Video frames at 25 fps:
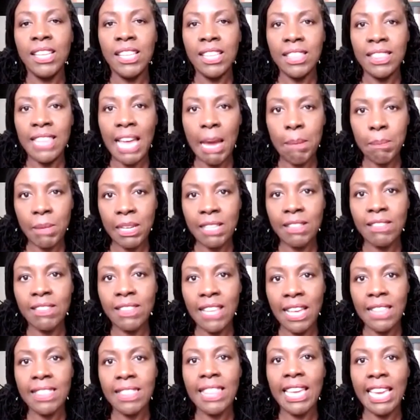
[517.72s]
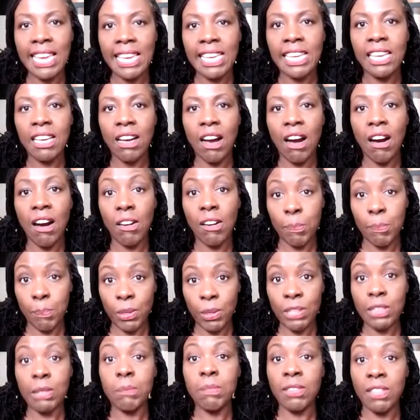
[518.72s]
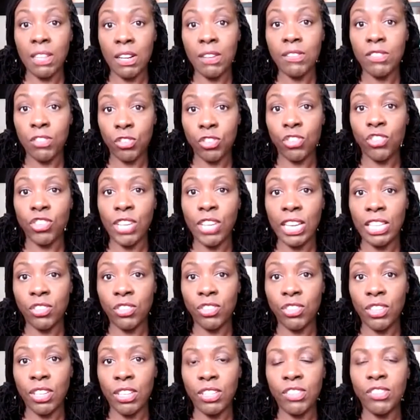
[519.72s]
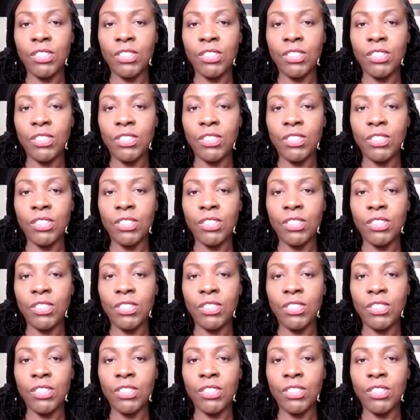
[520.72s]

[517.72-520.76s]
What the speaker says: That means that they are putting themselves into danger.